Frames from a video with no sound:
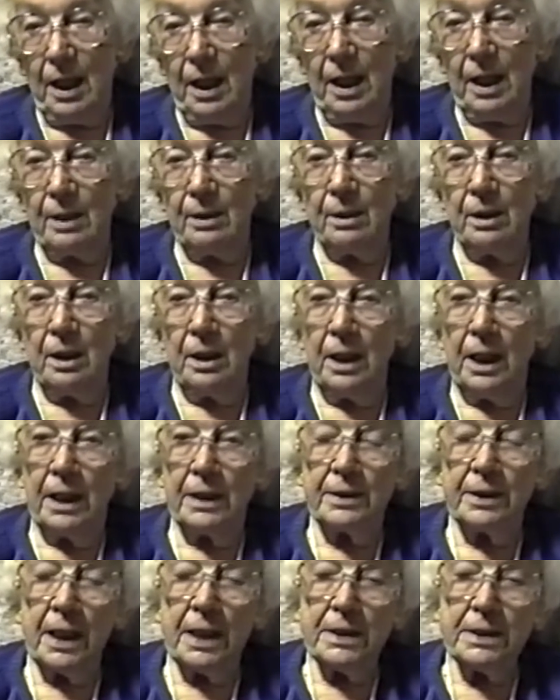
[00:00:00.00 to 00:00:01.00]
And
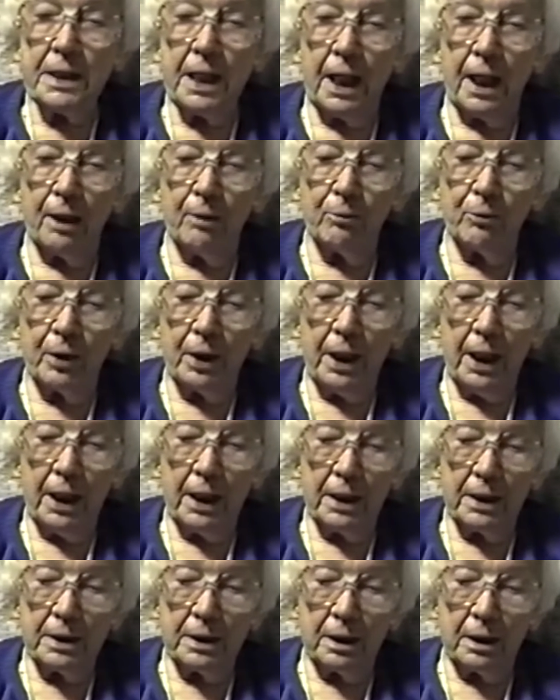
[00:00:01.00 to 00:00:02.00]
at that time we
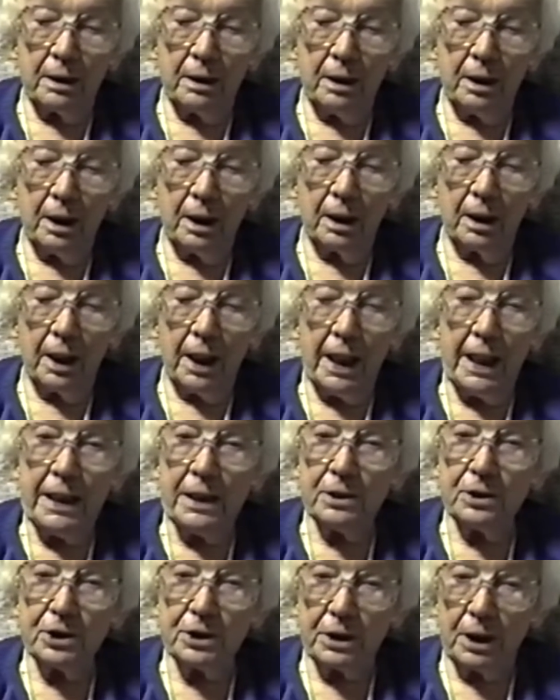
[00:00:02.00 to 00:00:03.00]
had a
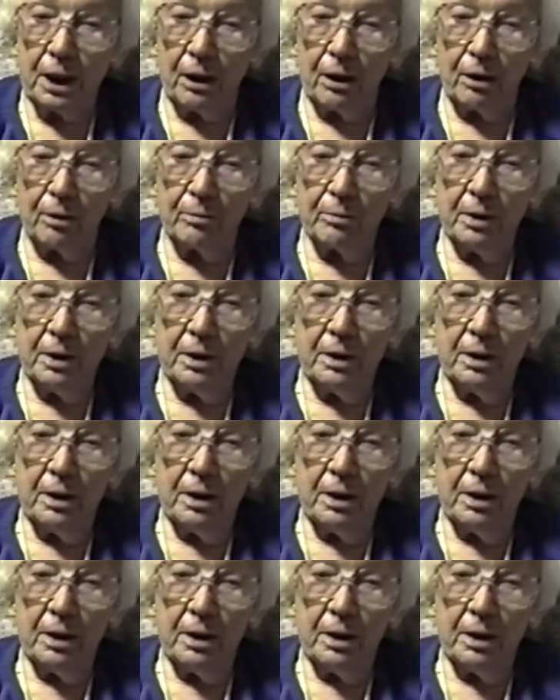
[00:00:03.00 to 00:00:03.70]
hailstorm